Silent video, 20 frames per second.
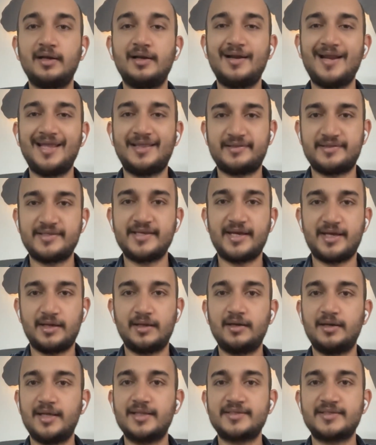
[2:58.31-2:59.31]
Let's say,
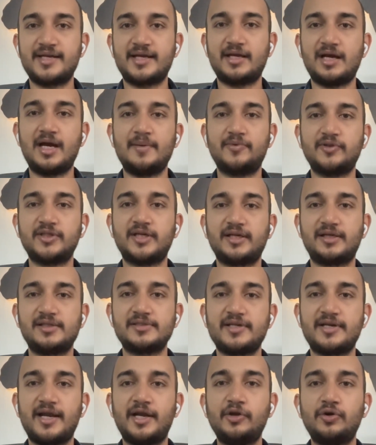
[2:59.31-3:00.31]
let's take a
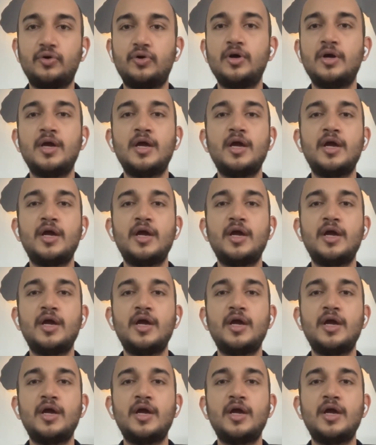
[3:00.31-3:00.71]
hypothetical scenario.